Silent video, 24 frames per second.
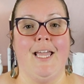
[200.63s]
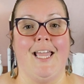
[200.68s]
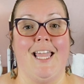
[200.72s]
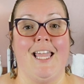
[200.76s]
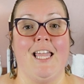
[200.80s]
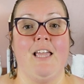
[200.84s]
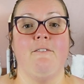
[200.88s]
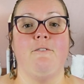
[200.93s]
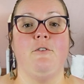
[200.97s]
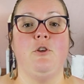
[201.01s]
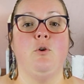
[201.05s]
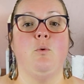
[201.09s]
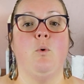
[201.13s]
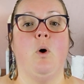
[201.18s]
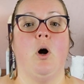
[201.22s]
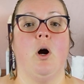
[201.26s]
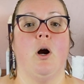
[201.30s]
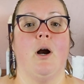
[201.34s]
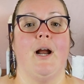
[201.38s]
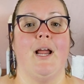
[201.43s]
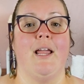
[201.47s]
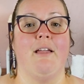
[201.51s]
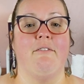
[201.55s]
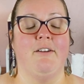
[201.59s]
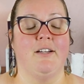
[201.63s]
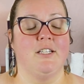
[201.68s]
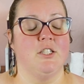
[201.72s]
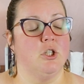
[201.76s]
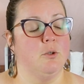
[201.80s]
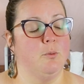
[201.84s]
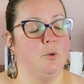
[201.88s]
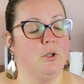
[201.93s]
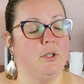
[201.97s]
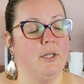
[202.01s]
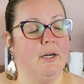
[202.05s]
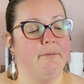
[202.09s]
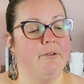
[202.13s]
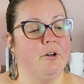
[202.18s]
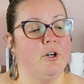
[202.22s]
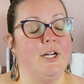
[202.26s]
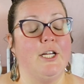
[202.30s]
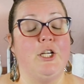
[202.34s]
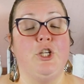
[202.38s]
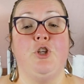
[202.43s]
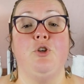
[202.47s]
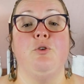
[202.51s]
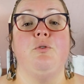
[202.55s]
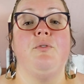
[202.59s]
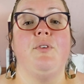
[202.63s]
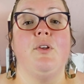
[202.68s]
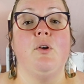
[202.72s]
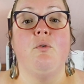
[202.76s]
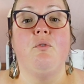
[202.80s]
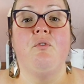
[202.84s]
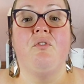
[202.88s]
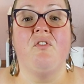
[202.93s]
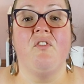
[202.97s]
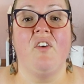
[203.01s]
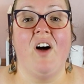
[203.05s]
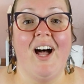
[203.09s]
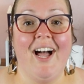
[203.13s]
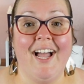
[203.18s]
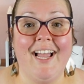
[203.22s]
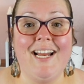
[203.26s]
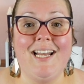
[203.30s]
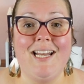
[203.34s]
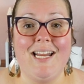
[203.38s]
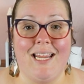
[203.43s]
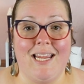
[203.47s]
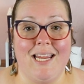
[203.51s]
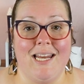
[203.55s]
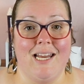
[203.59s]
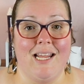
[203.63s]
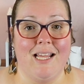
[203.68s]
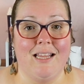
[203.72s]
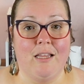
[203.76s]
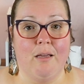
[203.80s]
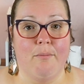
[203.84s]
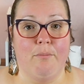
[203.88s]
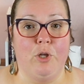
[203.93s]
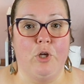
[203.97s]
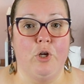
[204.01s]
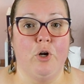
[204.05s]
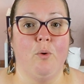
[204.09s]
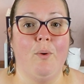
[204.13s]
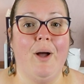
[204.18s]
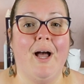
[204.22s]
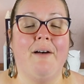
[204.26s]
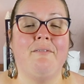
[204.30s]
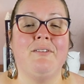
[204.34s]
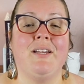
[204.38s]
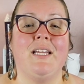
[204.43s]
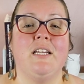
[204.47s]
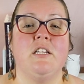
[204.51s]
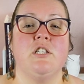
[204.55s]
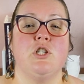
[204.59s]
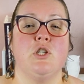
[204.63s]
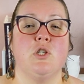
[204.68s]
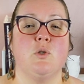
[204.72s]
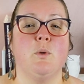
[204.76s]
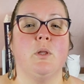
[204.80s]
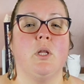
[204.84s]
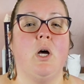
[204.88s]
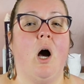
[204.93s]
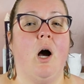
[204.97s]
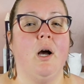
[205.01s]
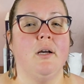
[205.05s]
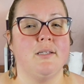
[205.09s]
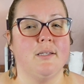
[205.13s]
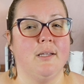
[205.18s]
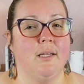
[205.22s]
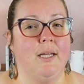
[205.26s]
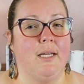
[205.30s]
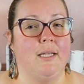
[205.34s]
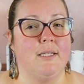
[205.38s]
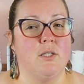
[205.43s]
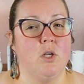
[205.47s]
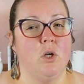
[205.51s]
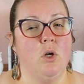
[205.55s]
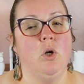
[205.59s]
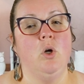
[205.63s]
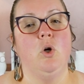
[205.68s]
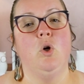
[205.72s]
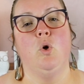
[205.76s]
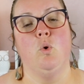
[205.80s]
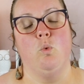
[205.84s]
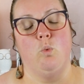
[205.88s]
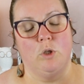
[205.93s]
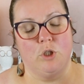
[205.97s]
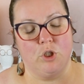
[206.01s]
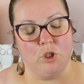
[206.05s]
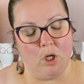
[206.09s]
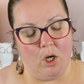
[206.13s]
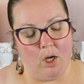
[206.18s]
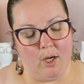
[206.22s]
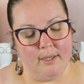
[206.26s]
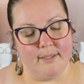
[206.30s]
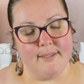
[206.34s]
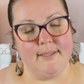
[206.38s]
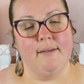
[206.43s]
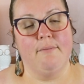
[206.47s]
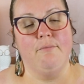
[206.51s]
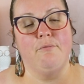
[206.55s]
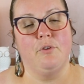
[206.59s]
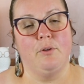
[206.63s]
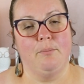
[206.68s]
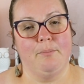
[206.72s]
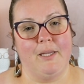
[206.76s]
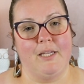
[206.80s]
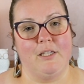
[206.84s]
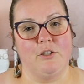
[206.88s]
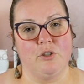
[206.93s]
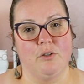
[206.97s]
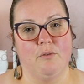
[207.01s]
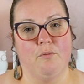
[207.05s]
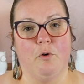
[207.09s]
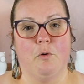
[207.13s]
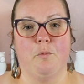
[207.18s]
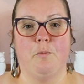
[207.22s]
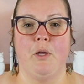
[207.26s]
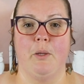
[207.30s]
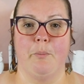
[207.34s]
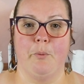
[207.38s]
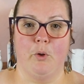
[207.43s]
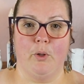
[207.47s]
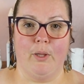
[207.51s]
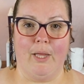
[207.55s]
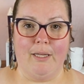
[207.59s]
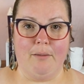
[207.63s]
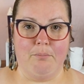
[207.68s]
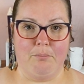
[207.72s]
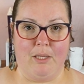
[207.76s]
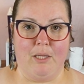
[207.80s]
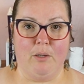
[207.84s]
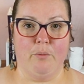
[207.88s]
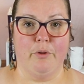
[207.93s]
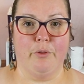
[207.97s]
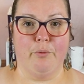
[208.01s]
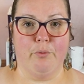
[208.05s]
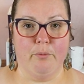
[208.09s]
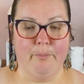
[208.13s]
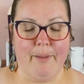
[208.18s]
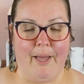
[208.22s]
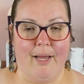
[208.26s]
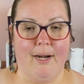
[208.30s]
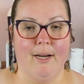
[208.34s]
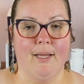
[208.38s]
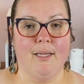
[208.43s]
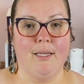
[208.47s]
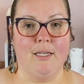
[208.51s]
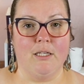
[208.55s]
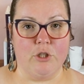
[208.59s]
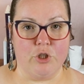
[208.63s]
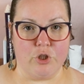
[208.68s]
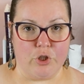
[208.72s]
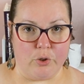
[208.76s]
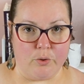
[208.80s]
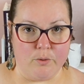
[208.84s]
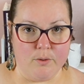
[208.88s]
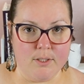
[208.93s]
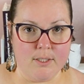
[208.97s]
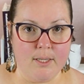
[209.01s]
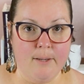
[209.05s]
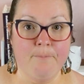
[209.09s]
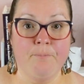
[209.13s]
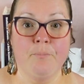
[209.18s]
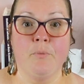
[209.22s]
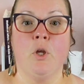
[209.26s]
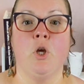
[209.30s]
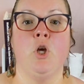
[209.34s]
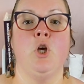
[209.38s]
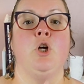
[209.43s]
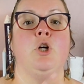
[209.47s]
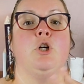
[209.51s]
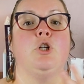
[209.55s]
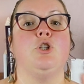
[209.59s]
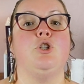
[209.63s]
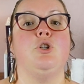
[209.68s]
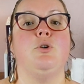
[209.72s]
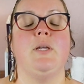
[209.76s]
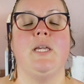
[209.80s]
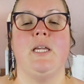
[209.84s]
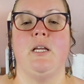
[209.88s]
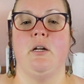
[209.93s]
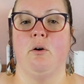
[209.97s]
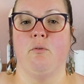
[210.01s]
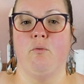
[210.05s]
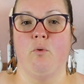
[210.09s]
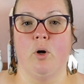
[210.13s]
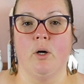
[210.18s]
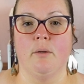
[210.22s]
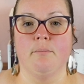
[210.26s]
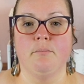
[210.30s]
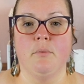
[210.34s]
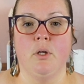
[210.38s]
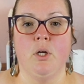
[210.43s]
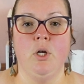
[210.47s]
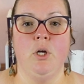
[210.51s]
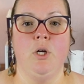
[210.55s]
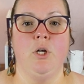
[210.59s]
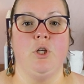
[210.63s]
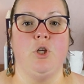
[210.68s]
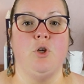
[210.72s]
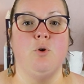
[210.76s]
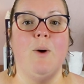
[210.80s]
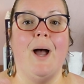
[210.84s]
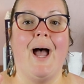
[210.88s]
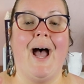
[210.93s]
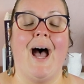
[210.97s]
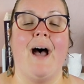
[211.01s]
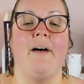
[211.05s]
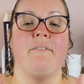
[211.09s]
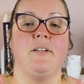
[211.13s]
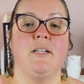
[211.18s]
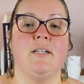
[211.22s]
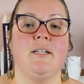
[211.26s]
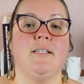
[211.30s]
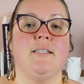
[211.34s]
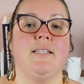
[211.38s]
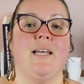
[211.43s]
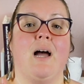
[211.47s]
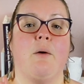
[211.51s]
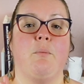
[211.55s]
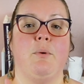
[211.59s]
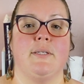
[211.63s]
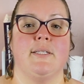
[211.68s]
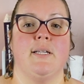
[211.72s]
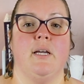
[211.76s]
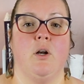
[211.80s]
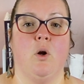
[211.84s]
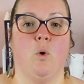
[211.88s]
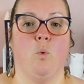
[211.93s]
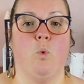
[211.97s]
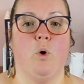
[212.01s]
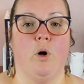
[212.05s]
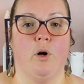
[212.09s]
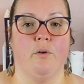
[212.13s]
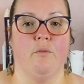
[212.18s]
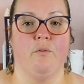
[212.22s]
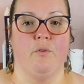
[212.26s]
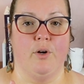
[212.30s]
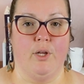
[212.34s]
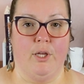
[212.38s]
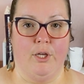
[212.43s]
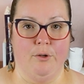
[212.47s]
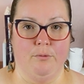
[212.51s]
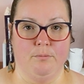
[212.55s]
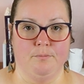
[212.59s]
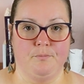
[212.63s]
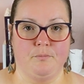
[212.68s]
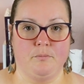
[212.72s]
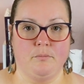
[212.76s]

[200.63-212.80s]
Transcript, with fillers: If you are a vegetable lover and you feel fine eating them, you don't have any issues with oxalates, which cause inflammation for people like me with rheumatic issues, do ketovore. You have to decide what's going to work for you.